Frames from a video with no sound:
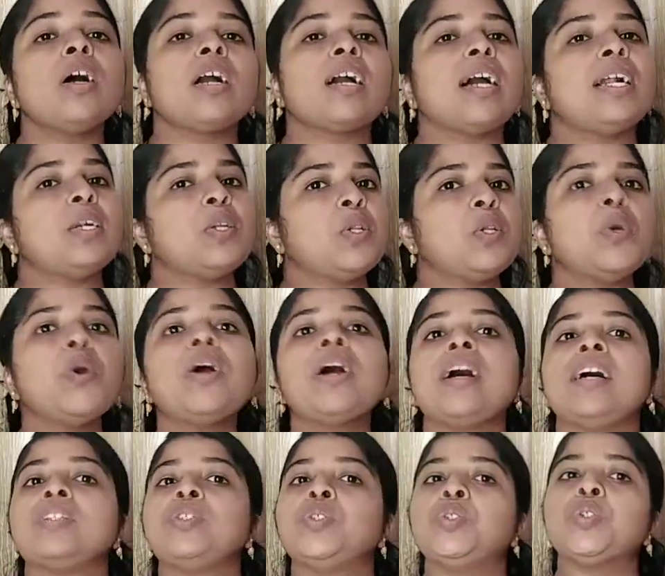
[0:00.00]
continue
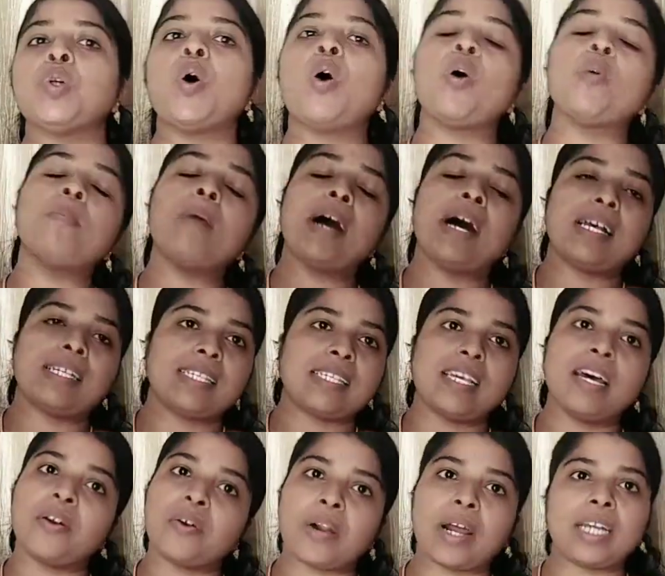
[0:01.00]
her job as
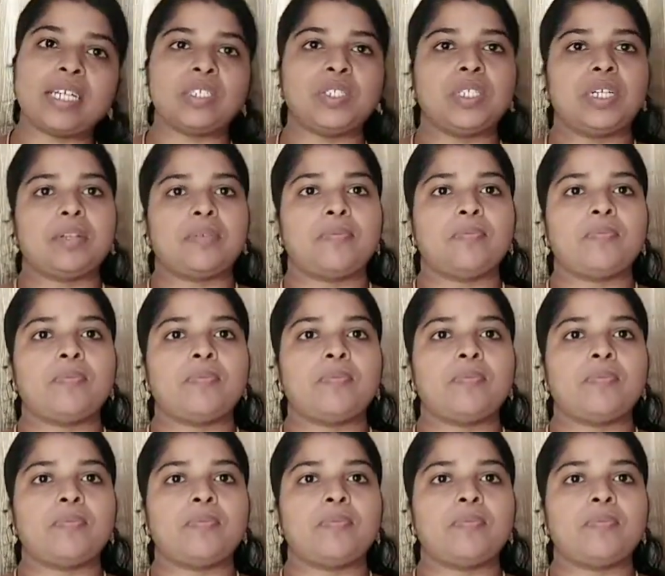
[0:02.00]
a writer.